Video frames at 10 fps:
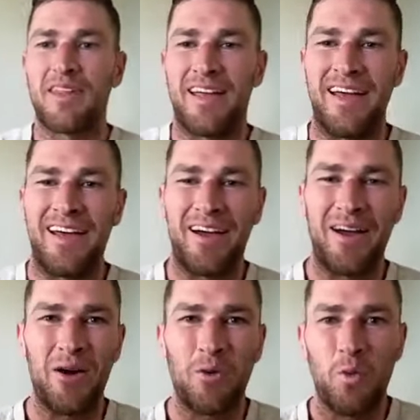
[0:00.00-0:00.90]
Uh,
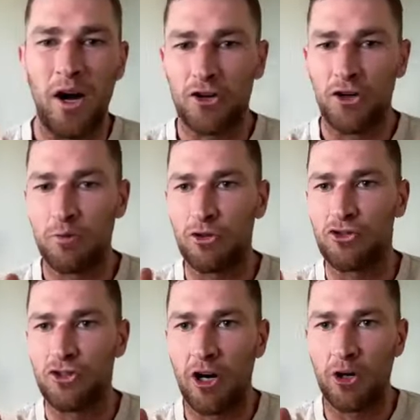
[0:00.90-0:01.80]
one group
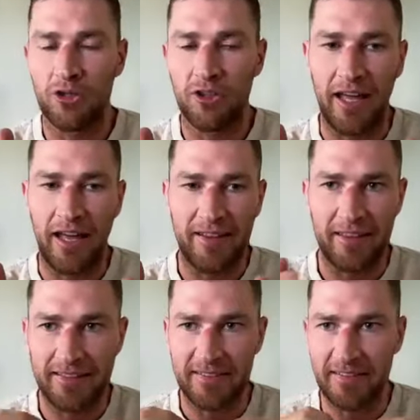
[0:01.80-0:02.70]
was told that
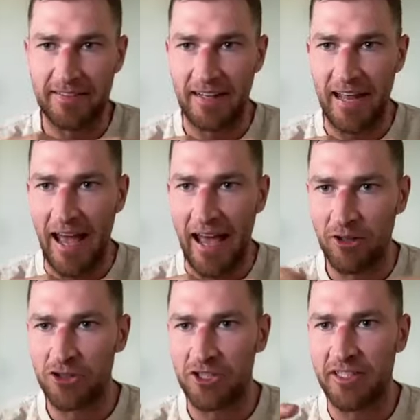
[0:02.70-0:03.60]
this is an
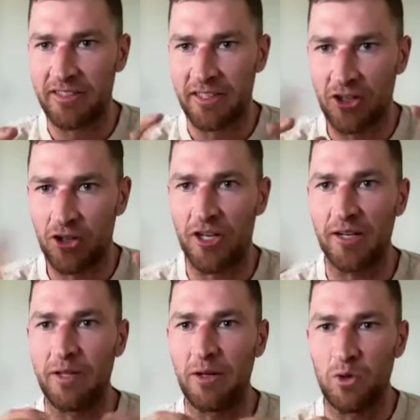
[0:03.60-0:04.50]
analgesic
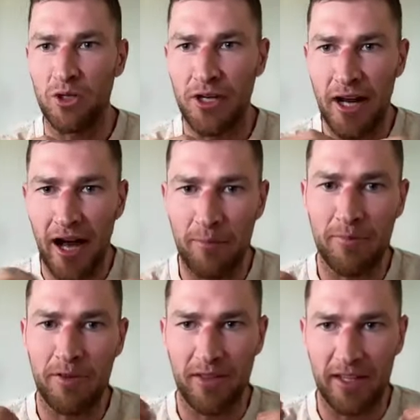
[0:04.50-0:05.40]
cream that will
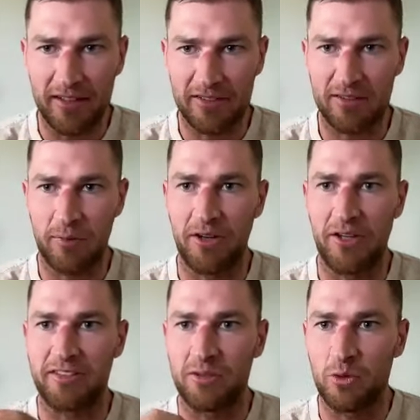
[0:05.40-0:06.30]
numb the
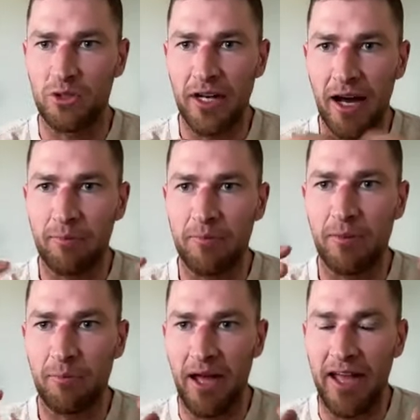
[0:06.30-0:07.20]
experience. It will numb the
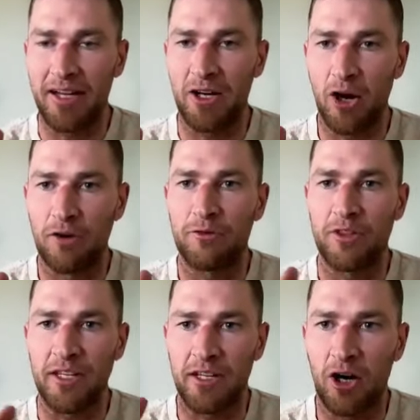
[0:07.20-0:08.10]
pain of
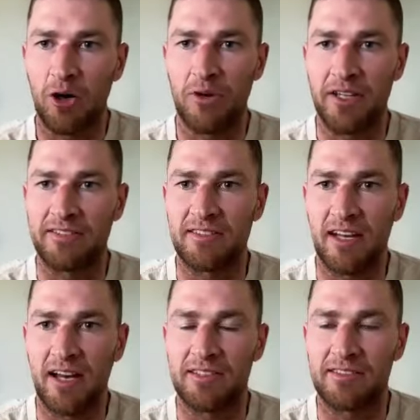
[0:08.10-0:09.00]
the cold presser
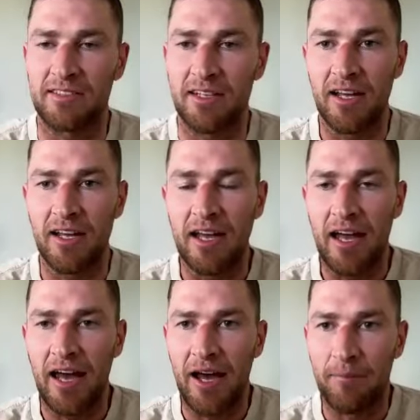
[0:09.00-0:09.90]
task.
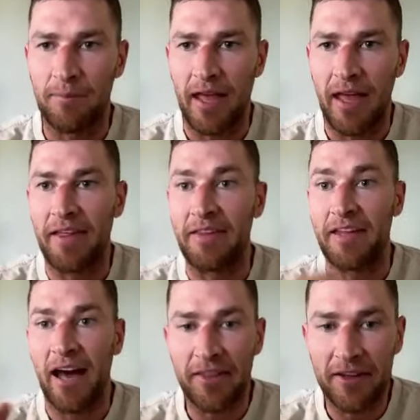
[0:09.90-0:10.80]
Um, and then
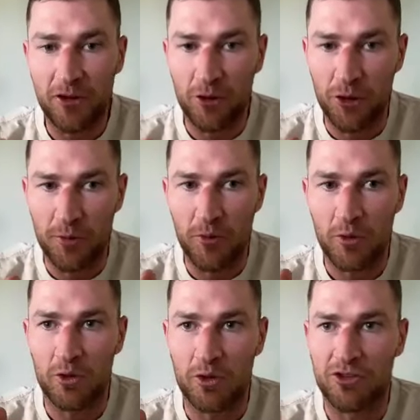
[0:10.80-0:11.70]
the other group
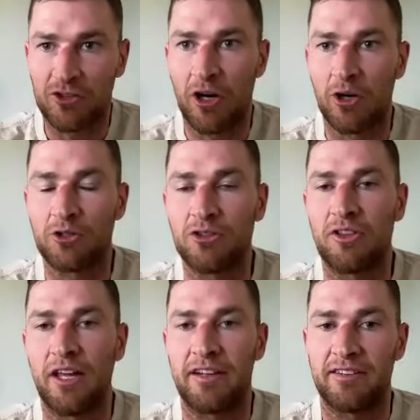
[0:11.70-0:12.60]
was told
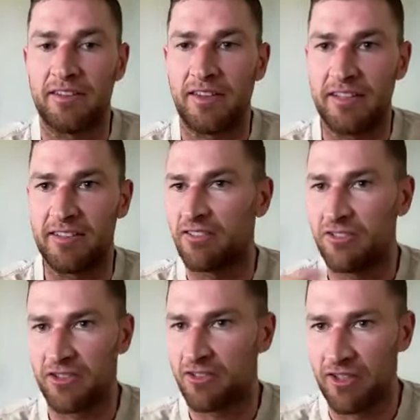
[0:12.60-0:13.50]
that this is
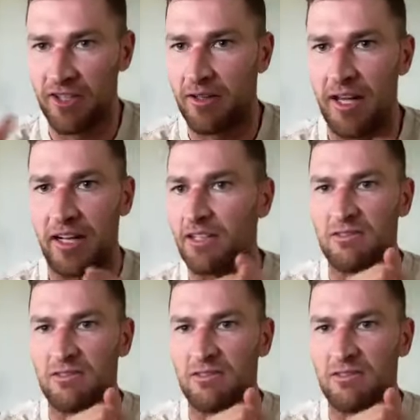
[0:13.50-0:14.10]
just a, a